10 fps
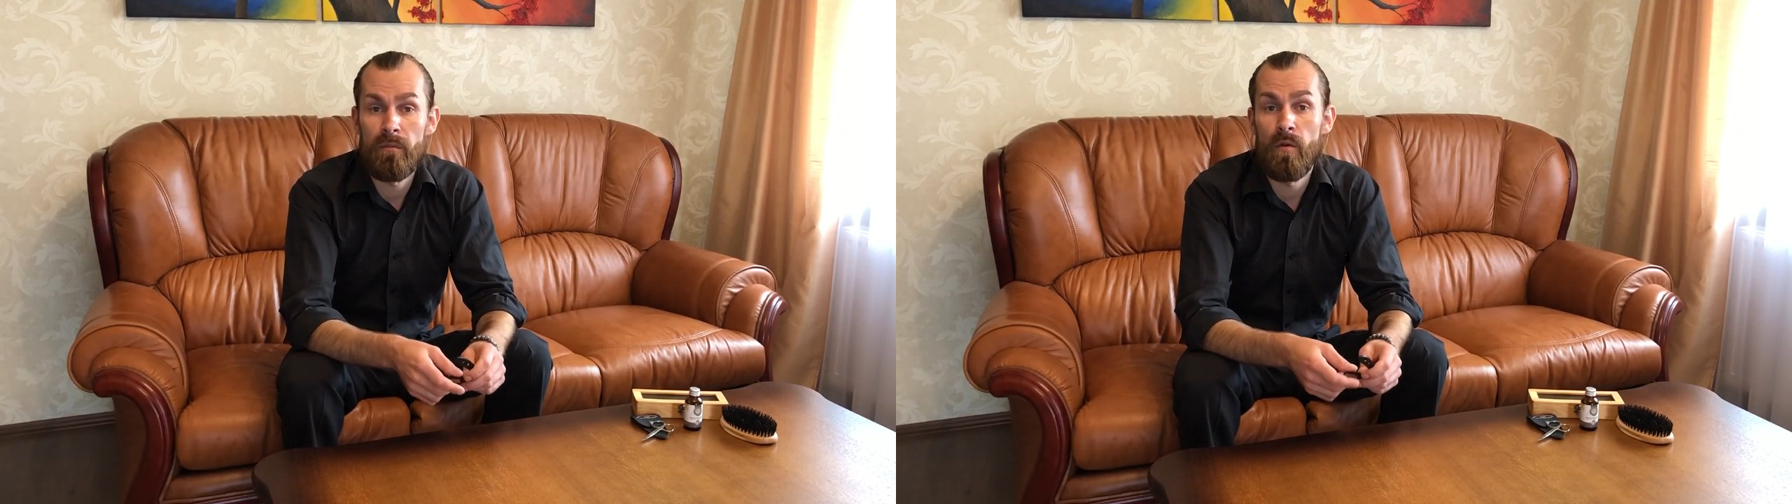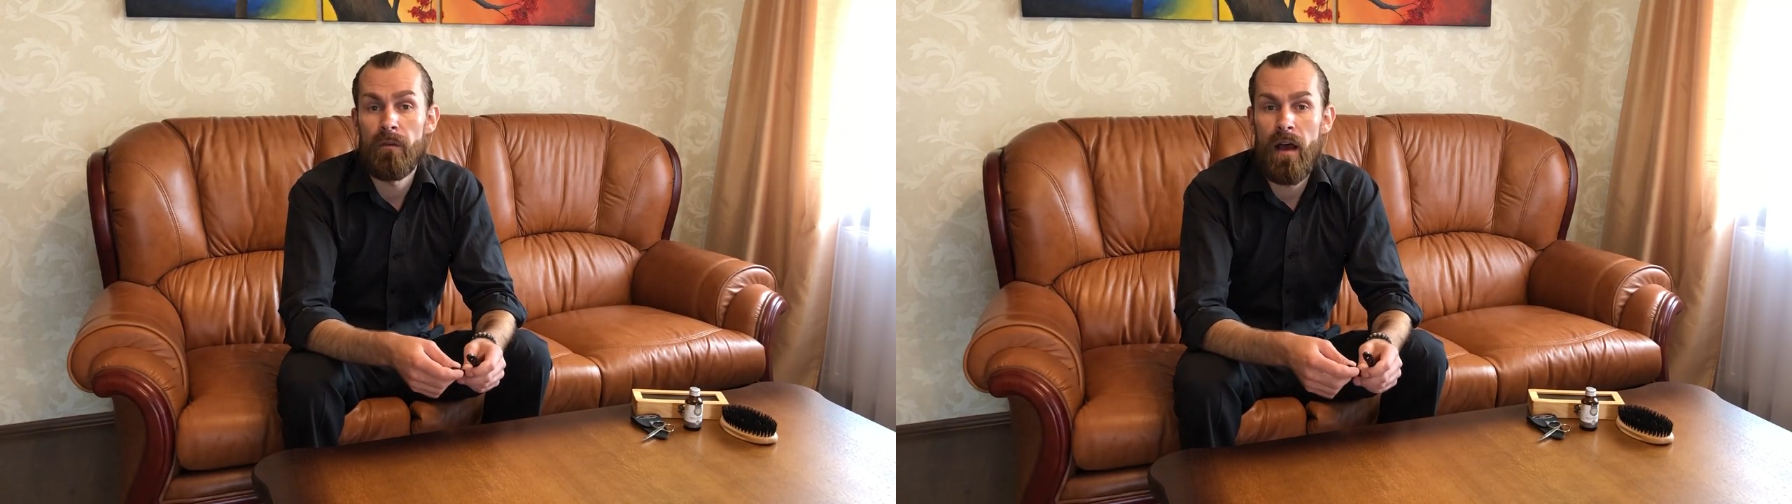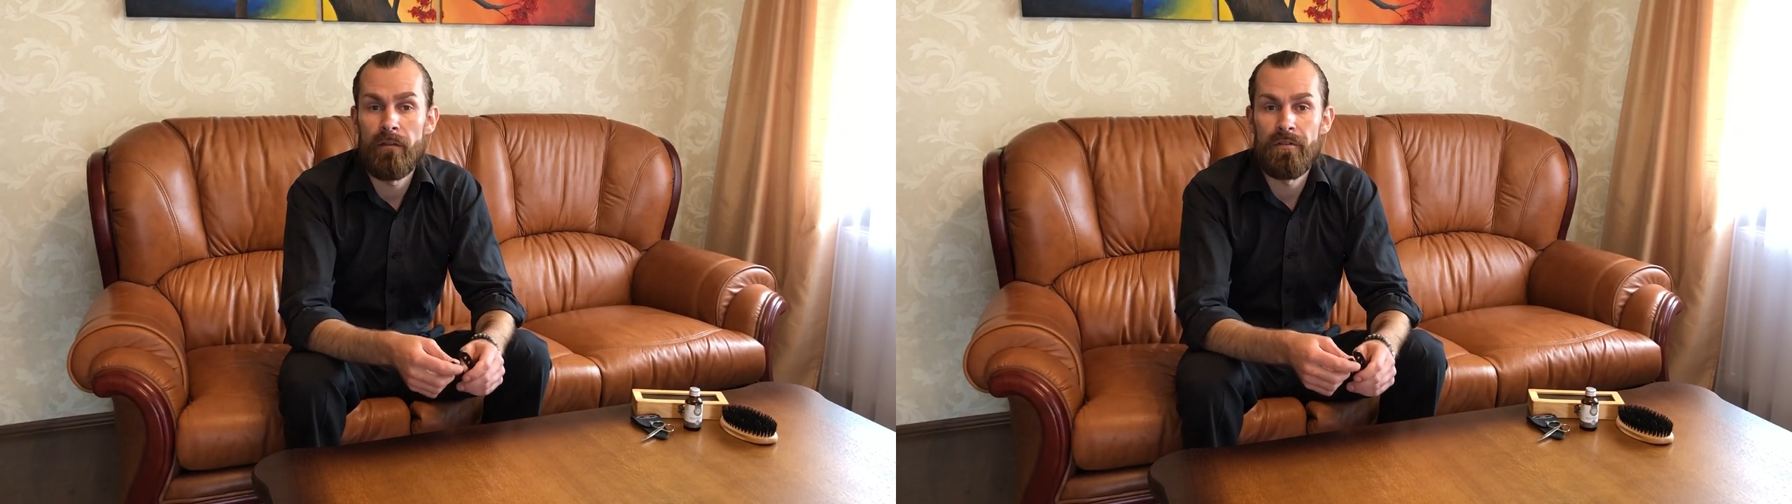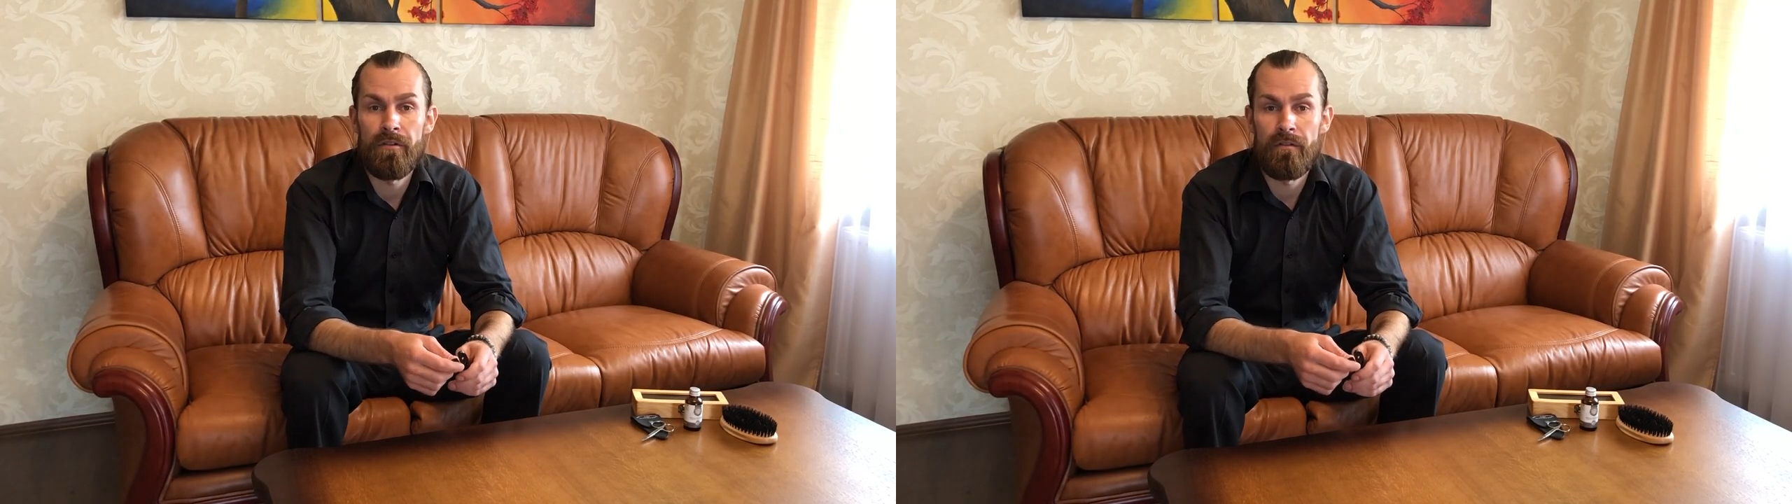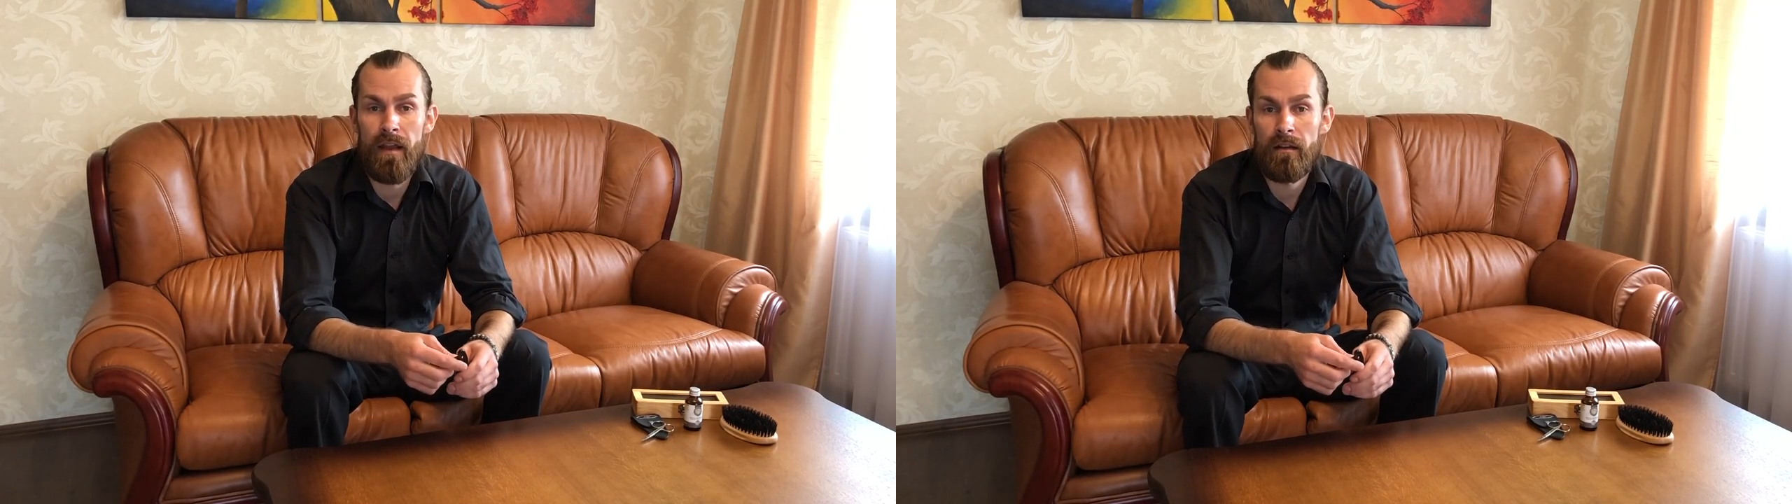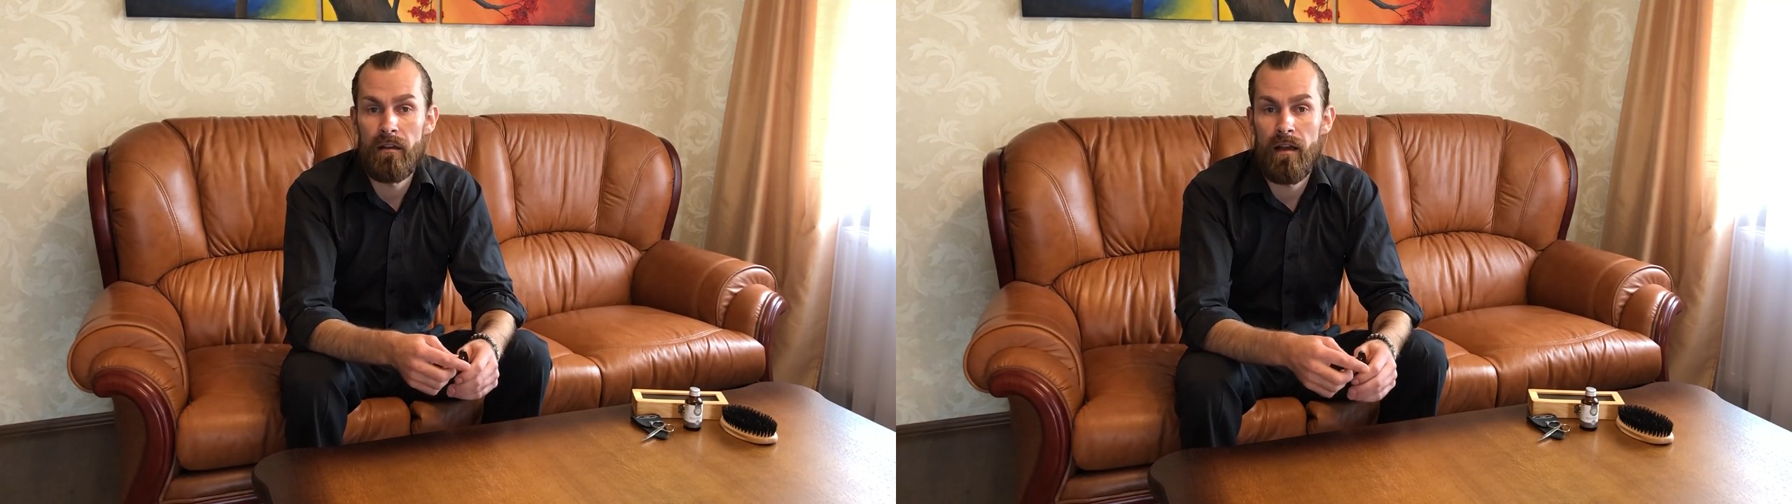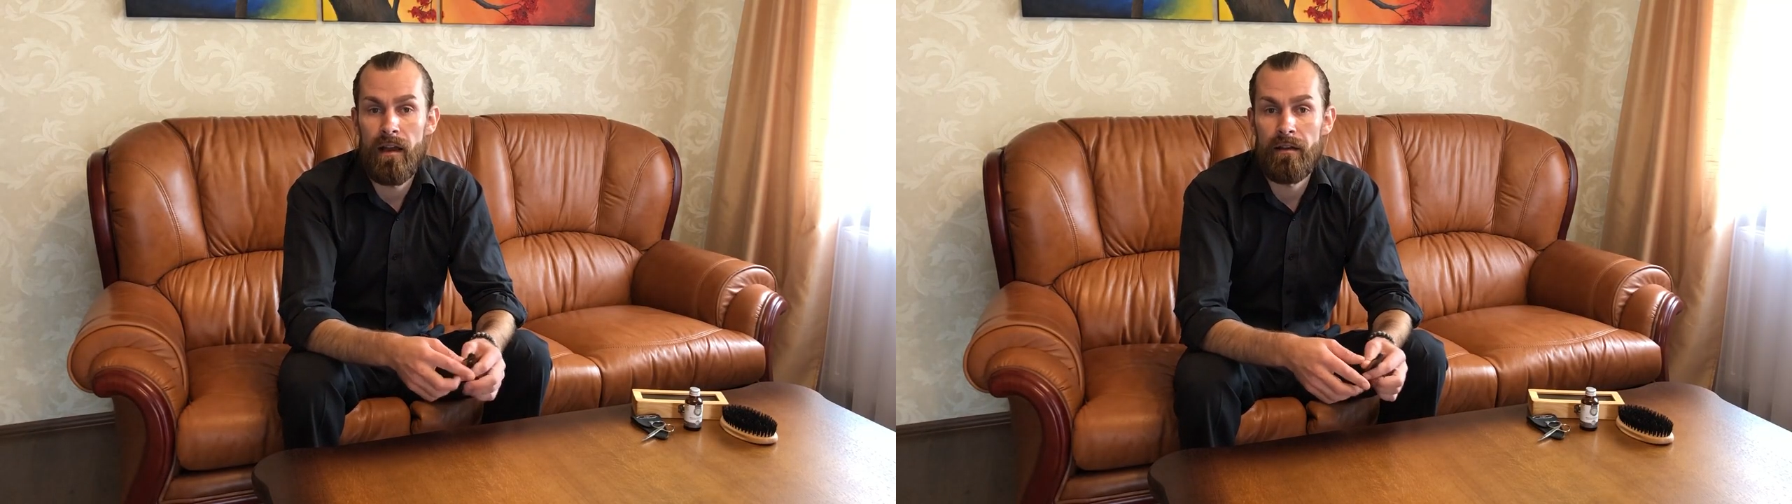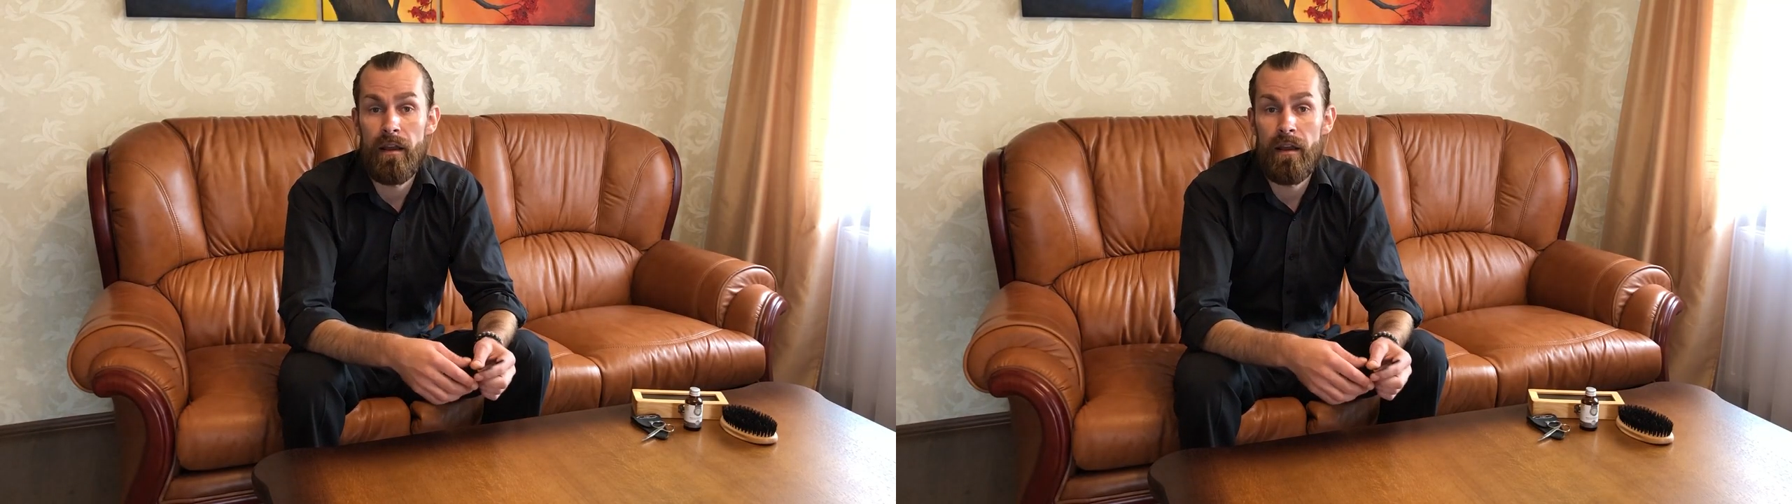move down to your neckline.